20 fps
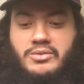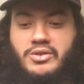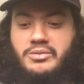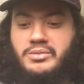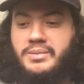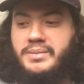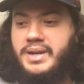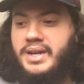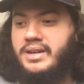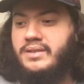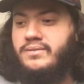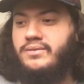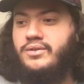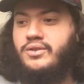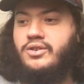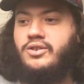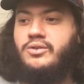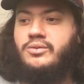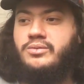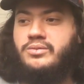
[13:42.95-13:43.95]
I'm going to be back
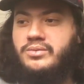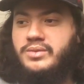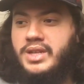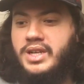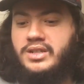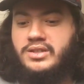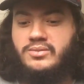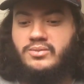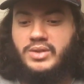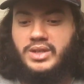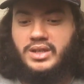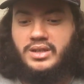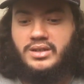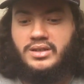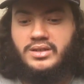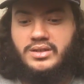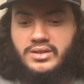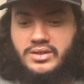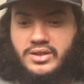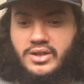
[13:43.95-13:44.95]
full next week.
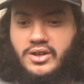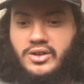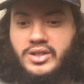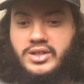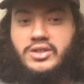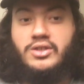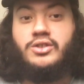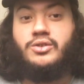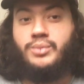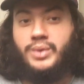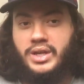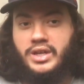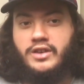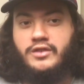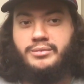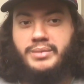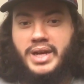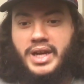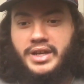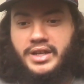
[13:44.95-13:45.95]
So until the week
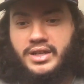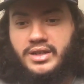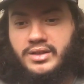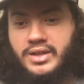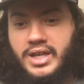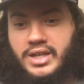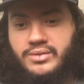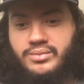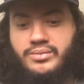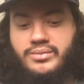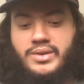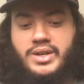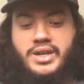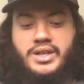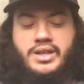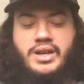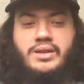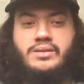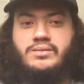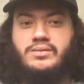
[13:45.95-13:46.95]
of Mania,
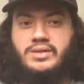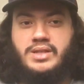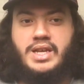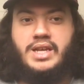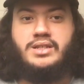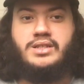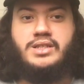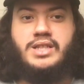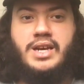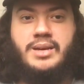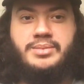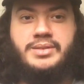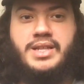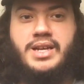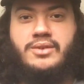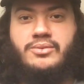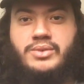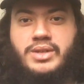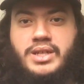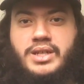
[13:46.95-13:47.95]
that stops
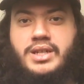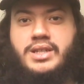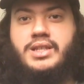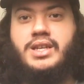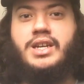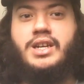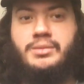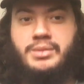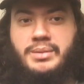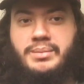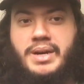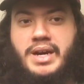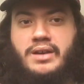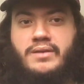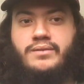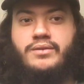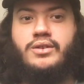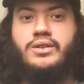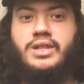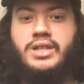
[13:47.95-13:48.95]
that week, and then I'll be
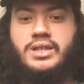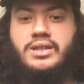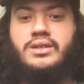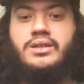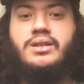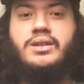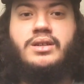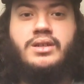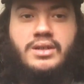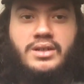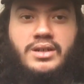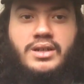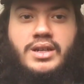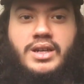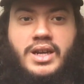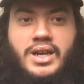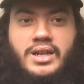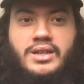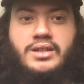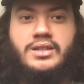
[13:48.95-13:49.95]
back fully
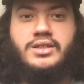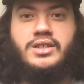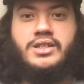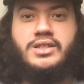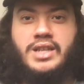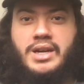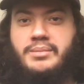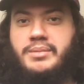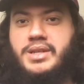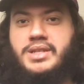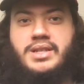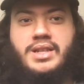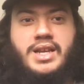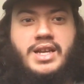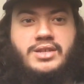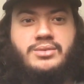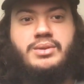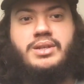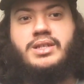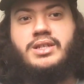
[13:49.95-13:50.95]
again. It's just I missed
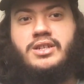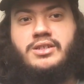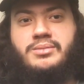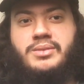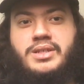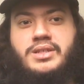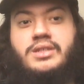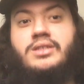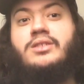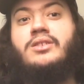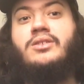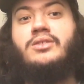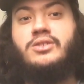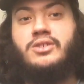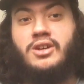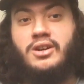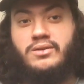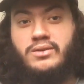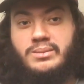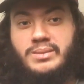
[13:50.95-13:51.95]
last week because I was busy, so
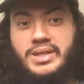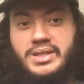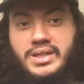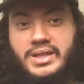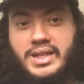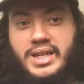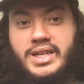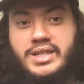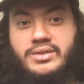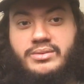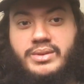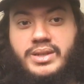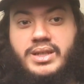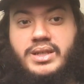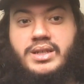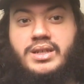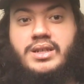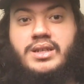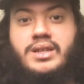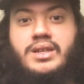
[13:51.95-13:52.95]
sorry for missing last
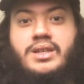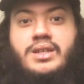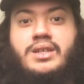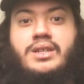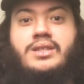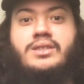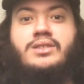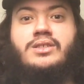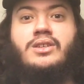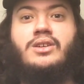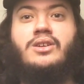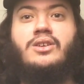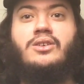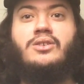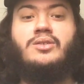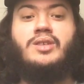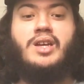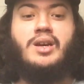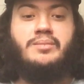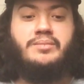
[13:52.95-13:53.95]
week.
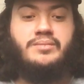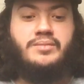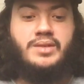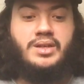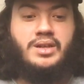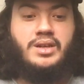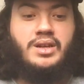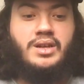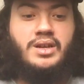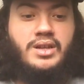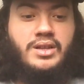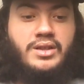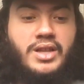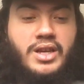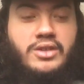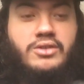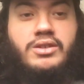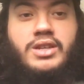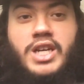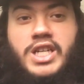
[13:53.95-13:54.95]
So, yep.
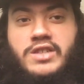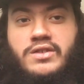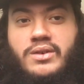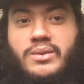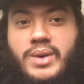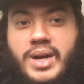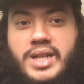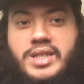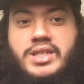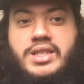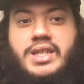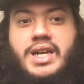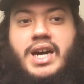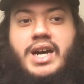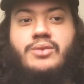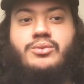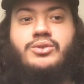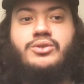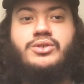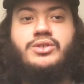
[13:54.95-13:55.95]
Thank you guys for watching.
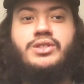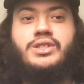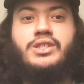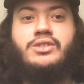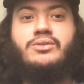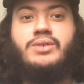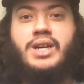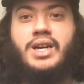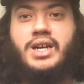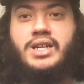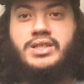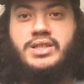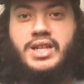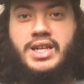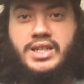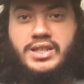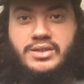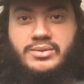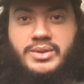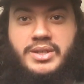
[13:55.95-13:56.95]
I will see you guys
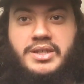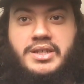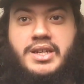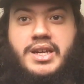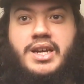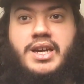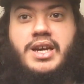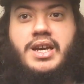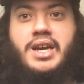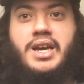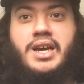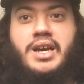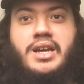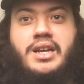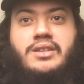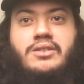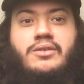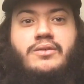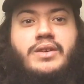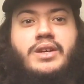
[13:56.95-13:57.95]
next week,
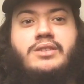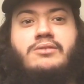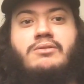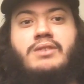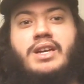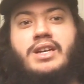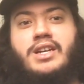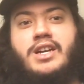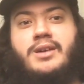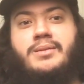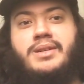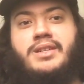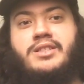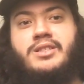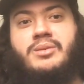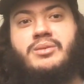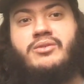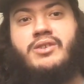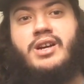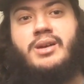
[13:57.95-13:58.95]
and don't forget to like, comment, and
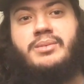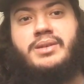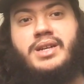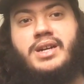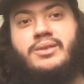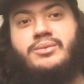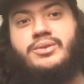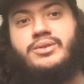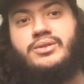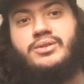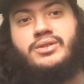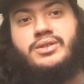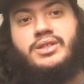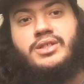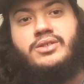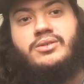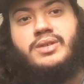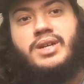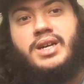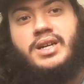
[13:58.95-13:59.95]
subscribe, and I will
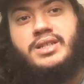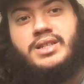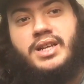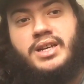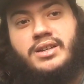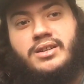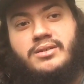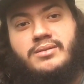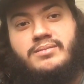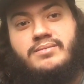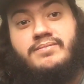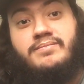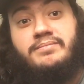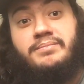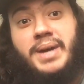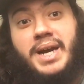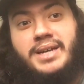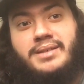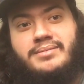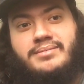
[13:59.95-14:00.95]
see you guys later.
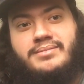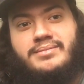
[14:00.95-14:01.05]
Bye.